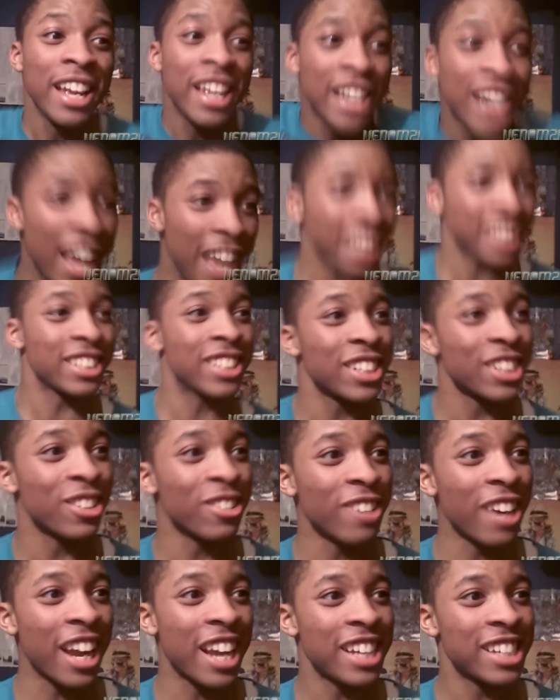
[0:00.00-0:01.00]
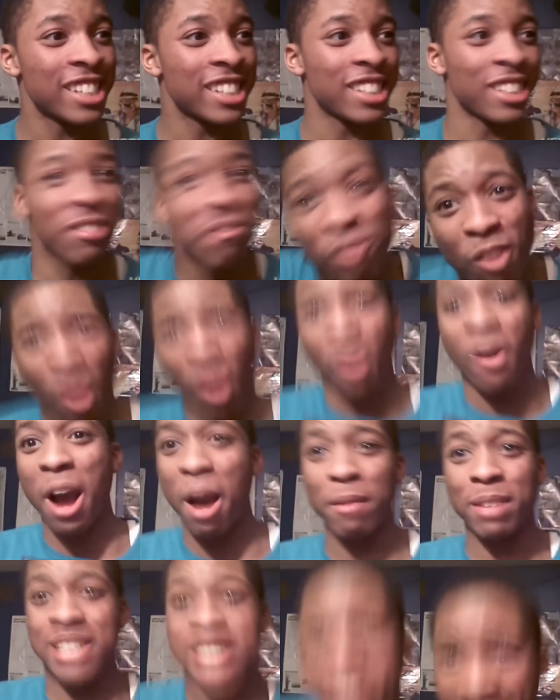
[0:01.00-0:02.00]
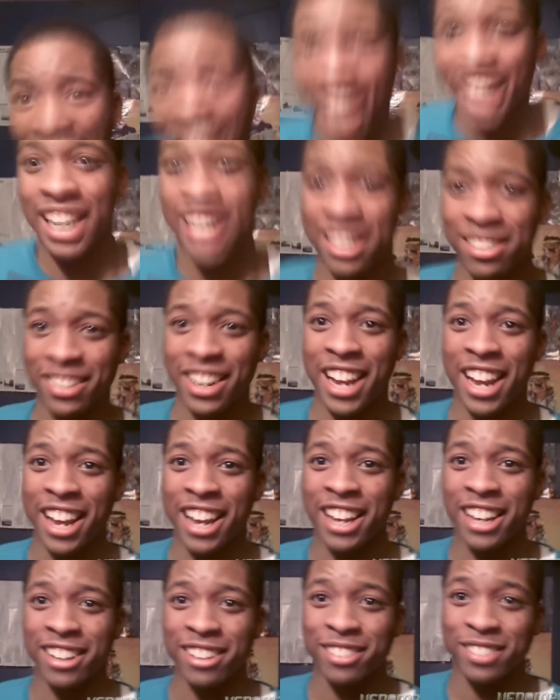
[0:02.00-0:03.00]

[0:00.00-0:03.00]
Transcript: Next generation! Woo! I'm excited, man!